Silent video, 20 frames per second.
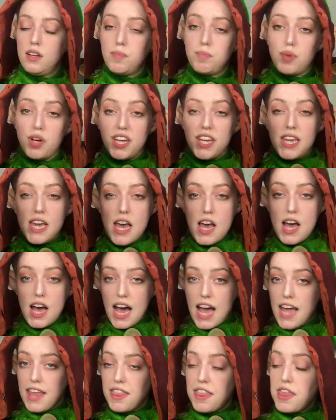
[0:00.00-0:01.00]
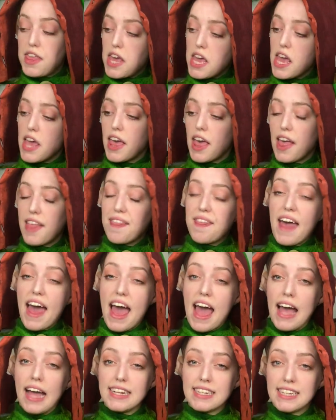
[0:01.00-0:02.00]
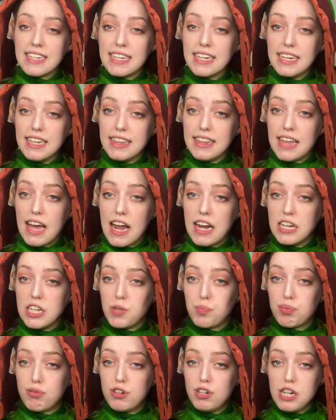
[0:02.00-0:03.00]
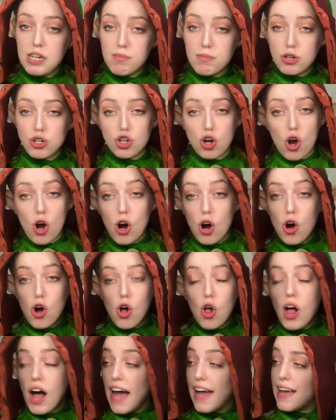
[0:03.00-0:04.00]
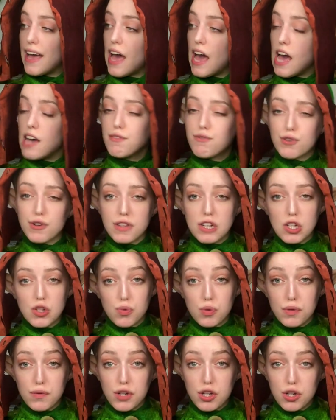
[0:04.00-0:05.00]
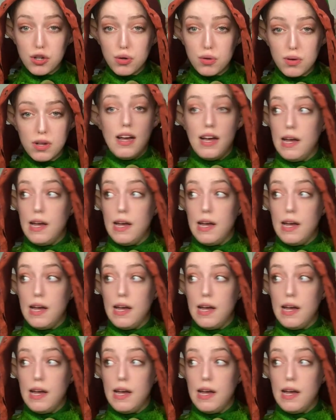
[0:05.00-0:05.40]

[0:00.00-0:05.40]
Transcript: But yeah, I think that is pretty much all I have for this review.